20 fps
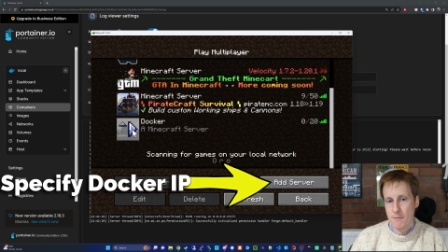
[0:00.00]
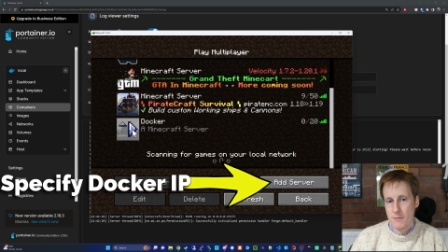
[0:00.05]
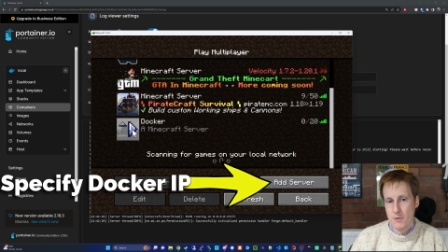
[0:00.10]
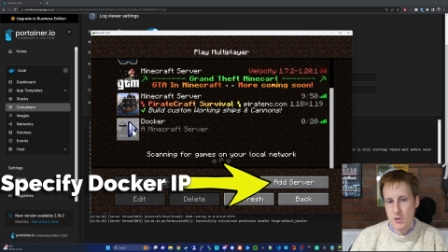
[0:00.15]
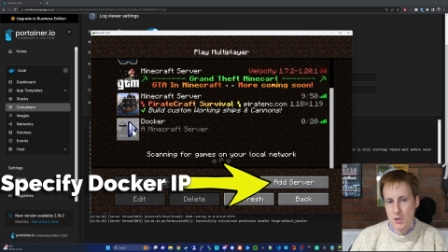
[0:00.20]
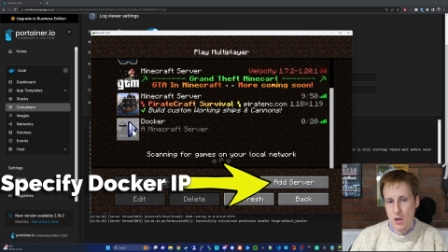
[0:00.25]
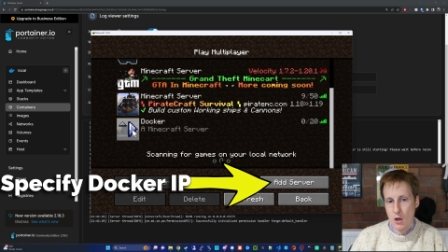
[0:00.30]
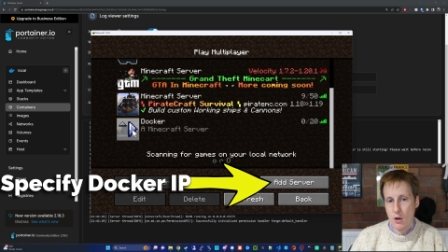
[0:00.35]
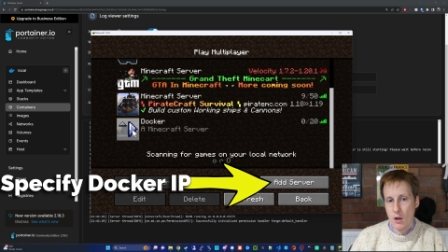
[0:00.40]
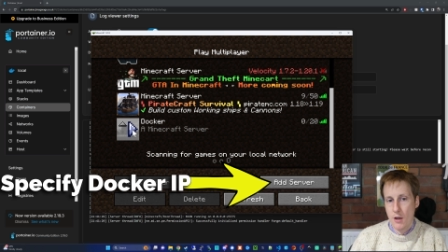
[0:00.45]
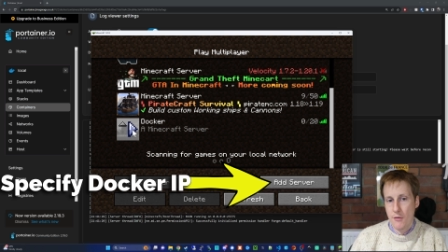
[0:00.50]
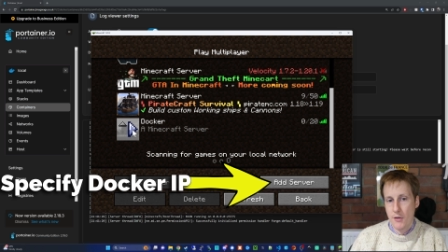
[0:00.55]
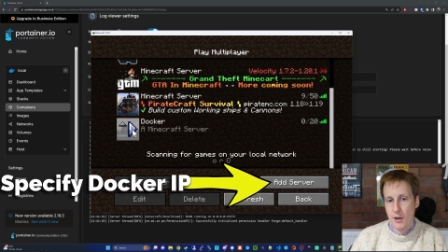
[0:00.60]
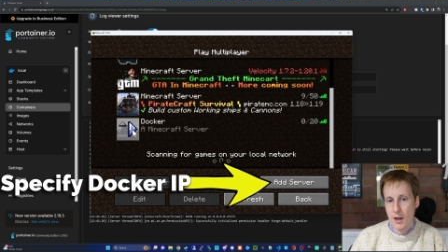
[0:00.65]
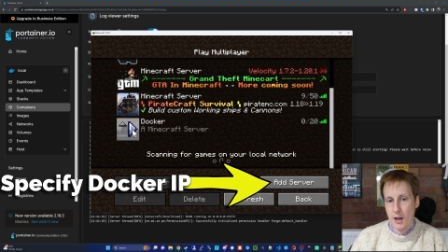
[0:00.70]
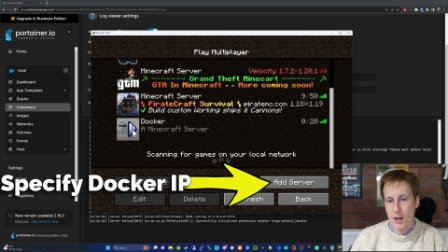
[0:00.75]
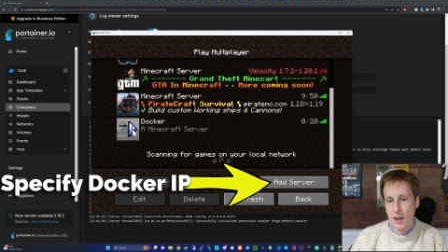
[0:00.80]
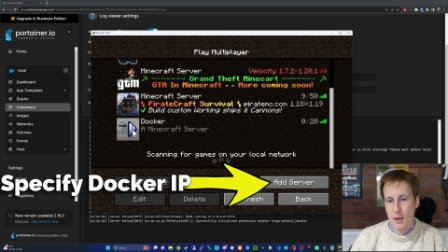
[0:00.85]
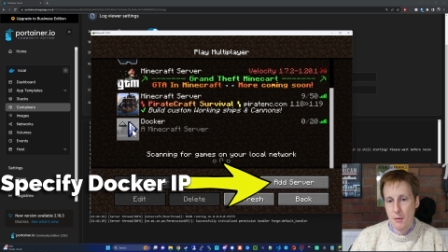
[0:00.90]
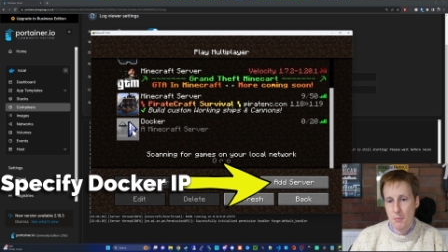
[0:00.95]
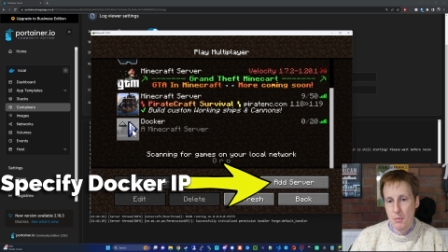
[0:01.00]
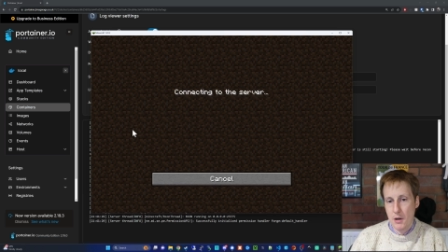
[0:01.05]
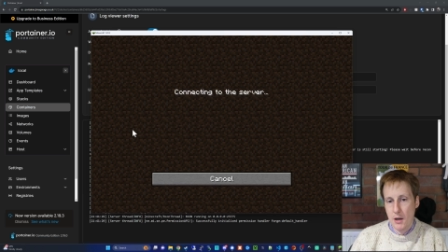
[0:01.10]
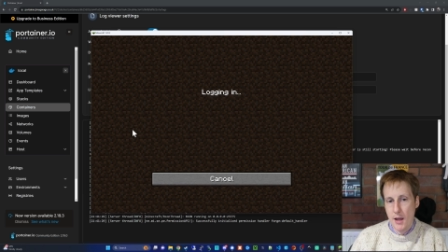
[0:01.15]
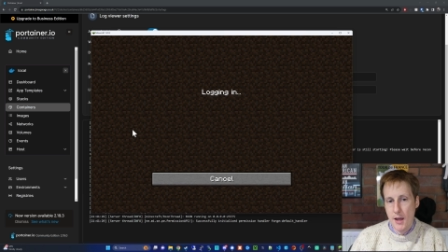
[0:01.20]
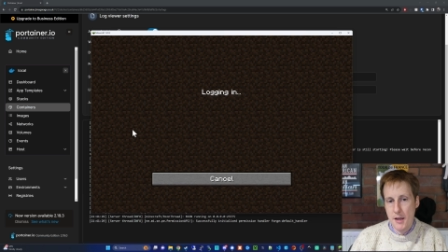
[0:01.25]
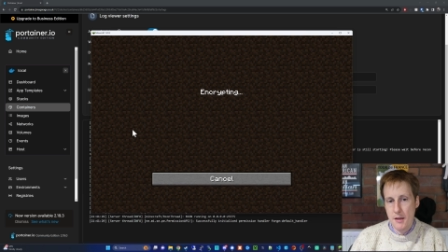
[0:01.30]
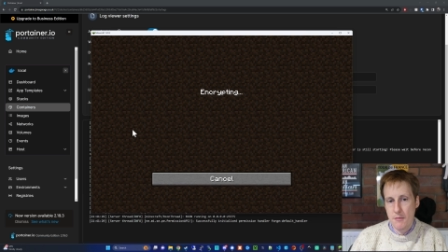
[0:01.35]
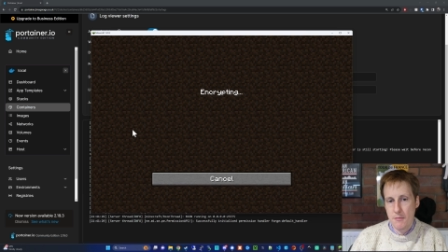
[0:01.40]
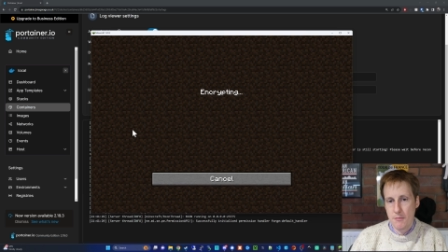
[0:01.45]
So if I click
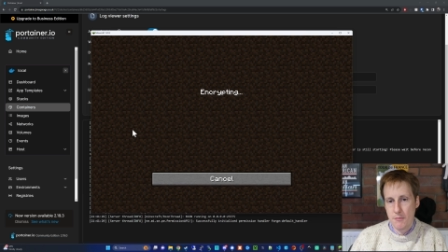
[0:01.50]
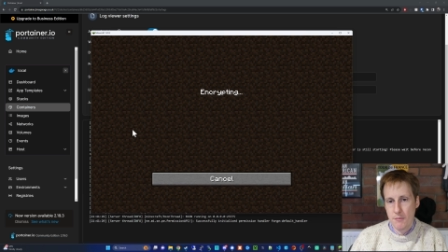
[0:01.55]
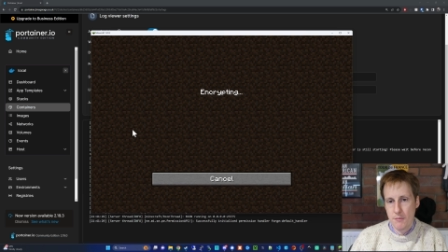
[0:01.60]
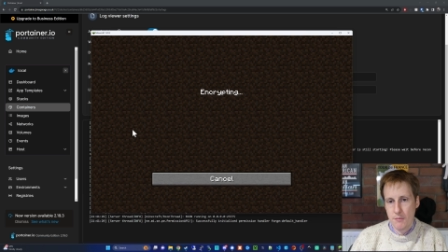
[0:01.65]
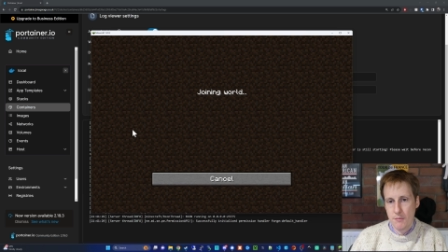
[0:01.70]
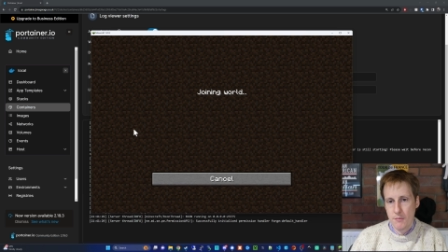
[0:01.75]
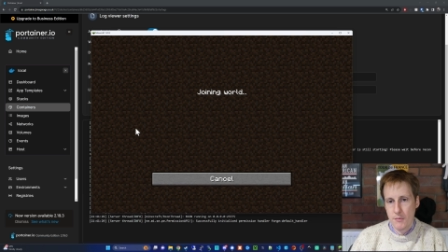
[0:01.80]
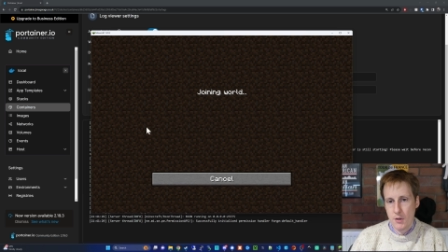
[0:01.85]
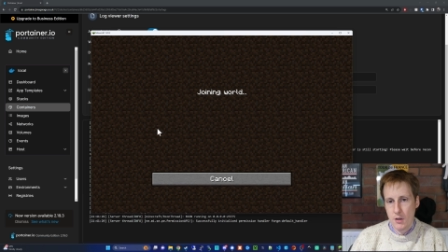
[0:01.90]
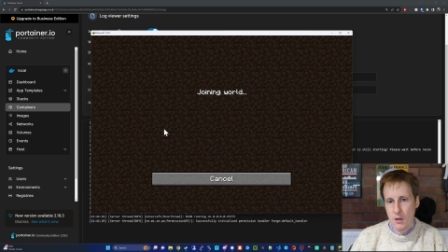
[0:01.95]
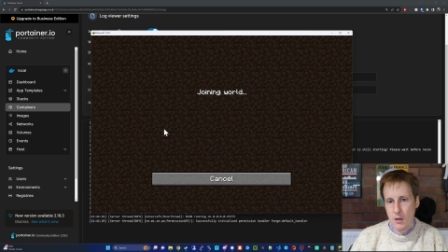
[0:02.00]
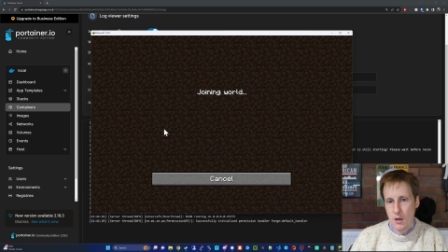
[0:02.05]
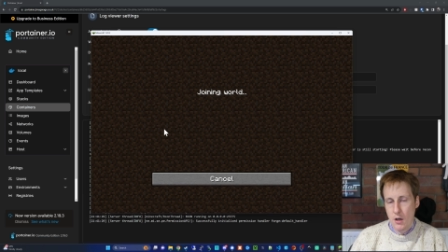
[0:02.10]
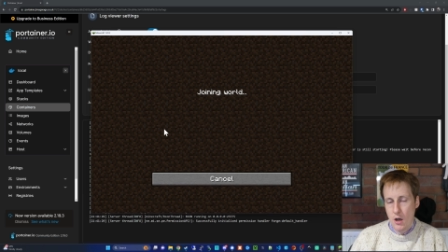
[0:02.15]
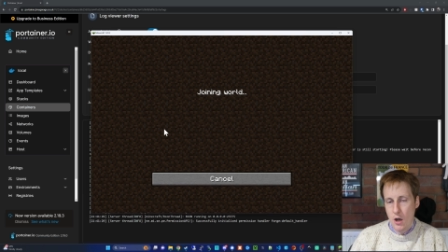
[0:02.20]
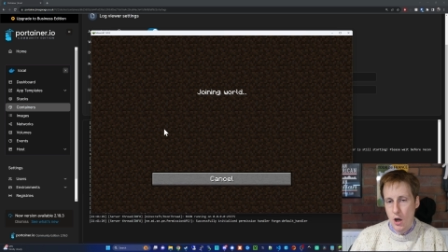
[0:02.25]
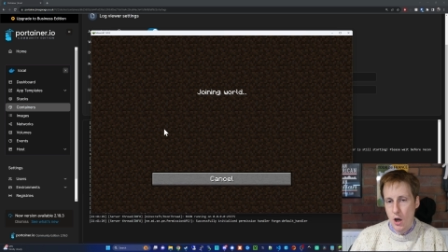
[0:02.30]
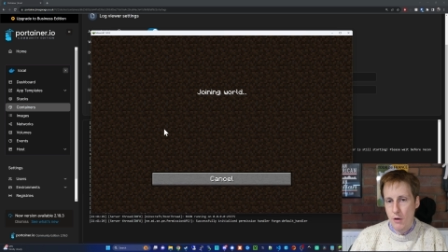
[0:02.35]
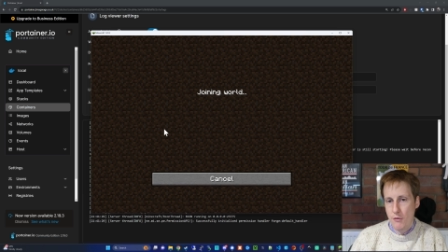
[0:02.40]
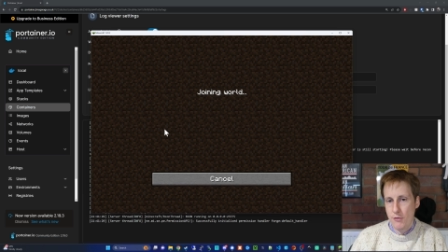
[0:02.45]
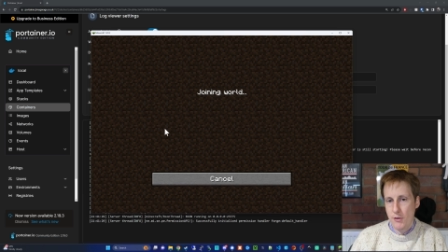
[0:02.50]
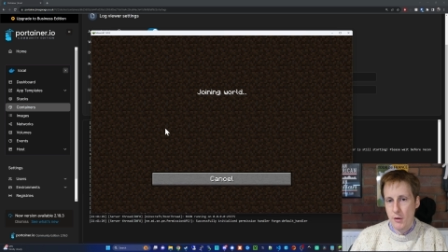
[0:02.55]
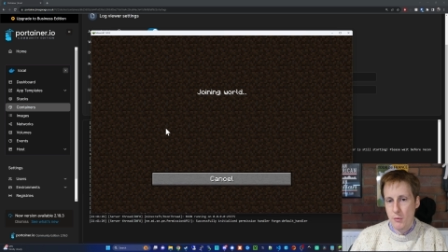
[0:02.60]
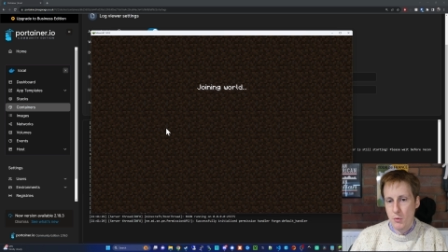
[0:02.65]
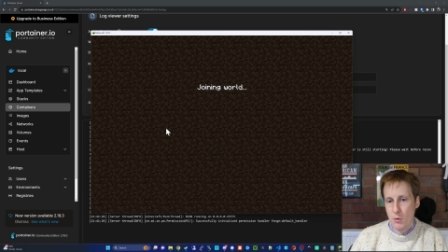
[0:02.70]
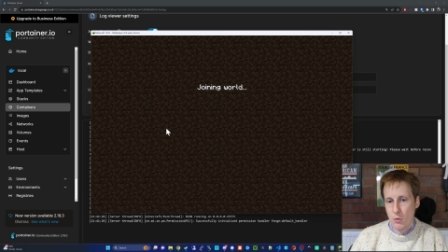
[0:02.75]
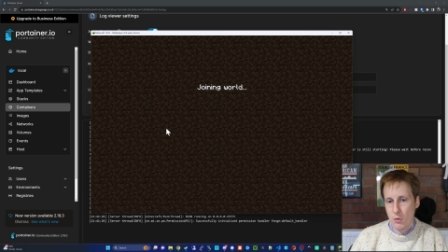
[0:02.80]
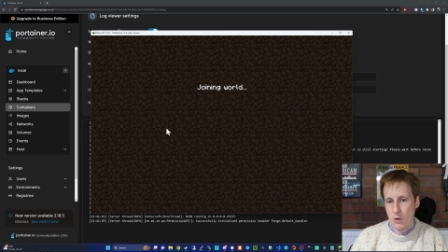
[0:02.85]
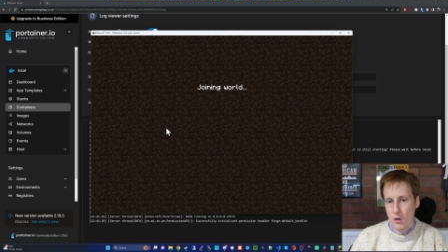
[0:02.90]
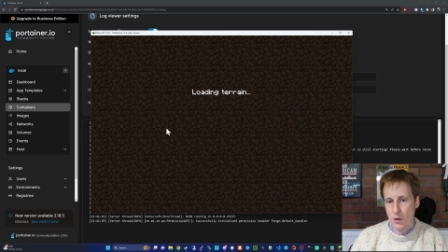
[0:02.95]
play, hopefully
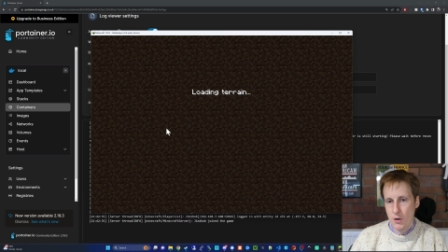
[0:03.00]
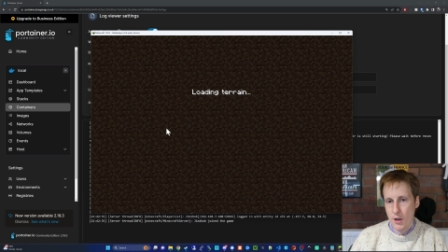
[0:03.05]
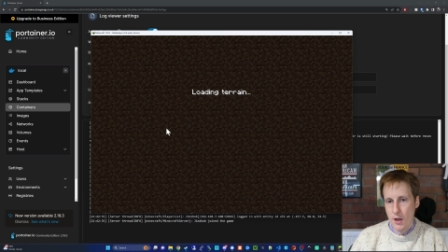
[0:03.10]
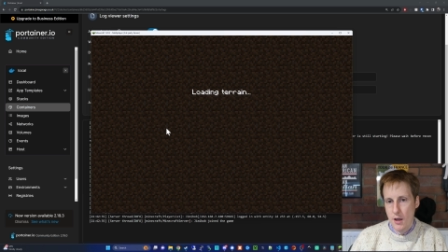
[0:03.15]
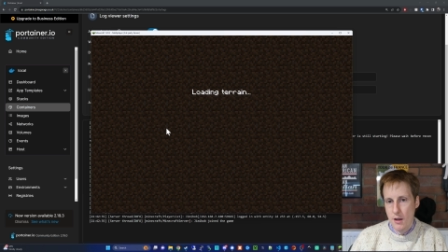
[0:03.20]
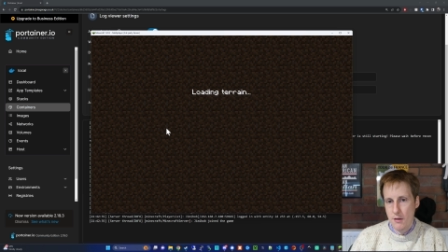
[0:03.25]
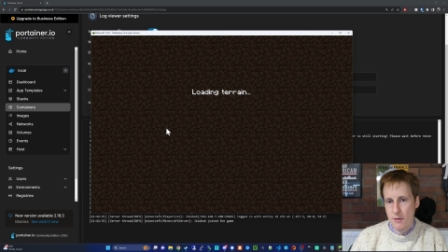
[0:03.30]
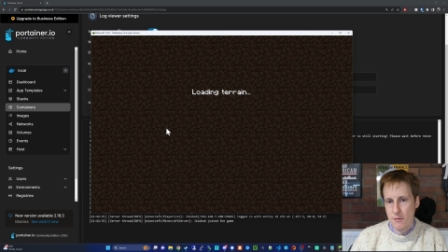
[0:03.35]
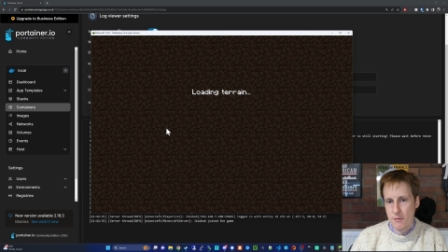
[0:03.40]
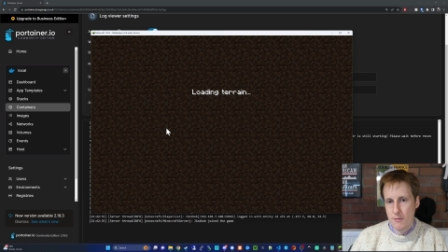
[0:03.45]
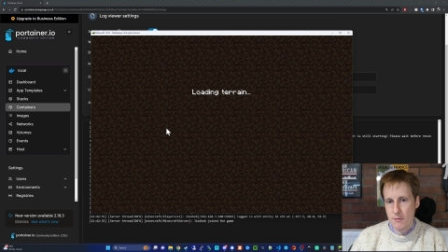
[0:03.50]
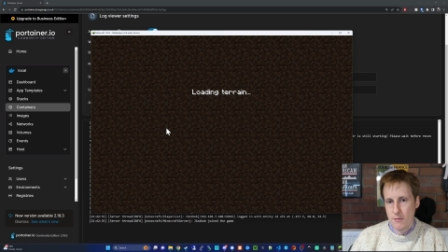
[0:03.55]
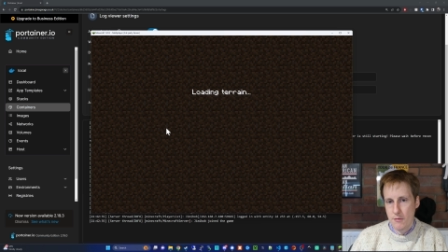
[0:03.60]
we will log in,